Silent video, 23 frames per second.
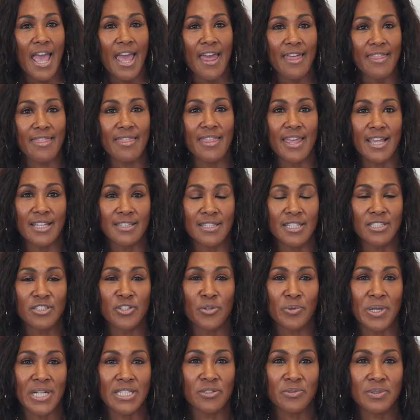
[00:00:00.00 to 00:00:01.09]
And then the
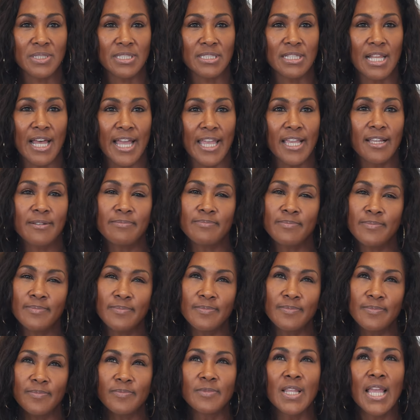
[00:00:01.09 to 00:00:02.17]
director was like,
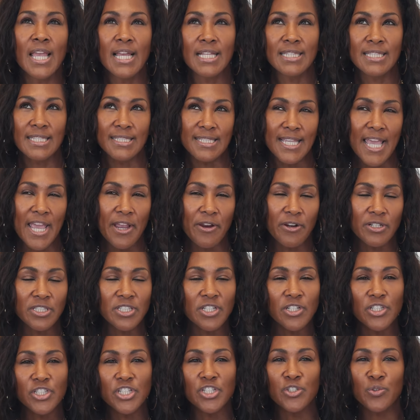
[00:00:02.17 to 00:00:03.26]
this
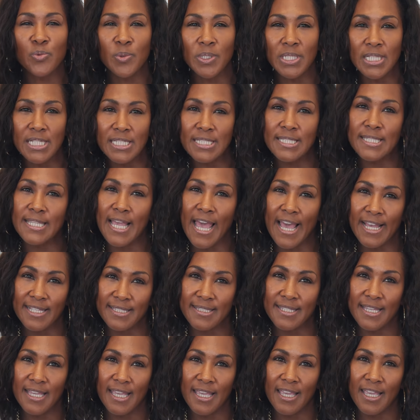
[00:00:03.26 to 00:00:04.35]
character, she's really
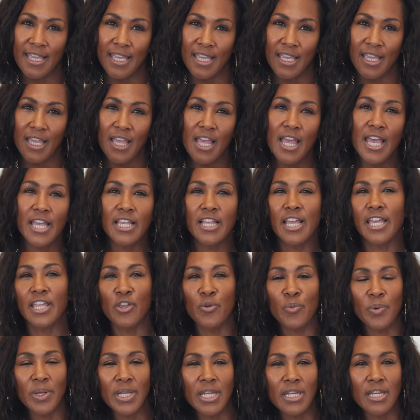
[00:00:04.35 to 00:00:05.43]
sassy. Can
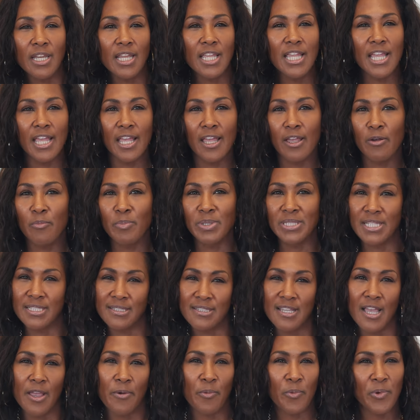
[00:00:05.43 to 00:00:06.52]
you read it again? But
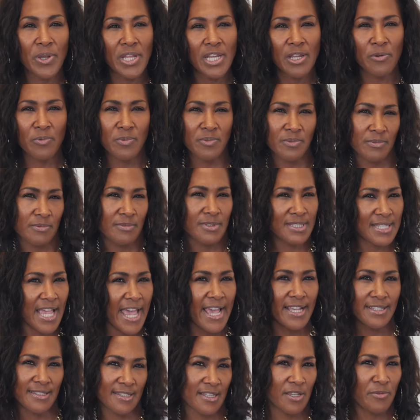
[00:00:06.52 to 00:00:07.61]
this time read it
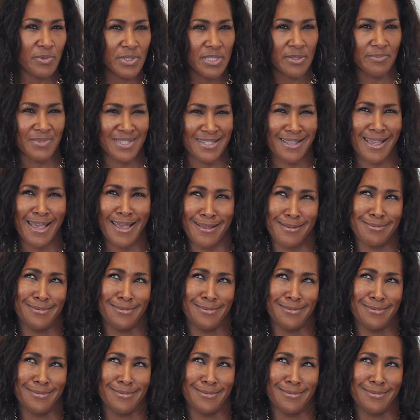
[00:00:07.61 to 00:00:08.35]
sassy with some sass.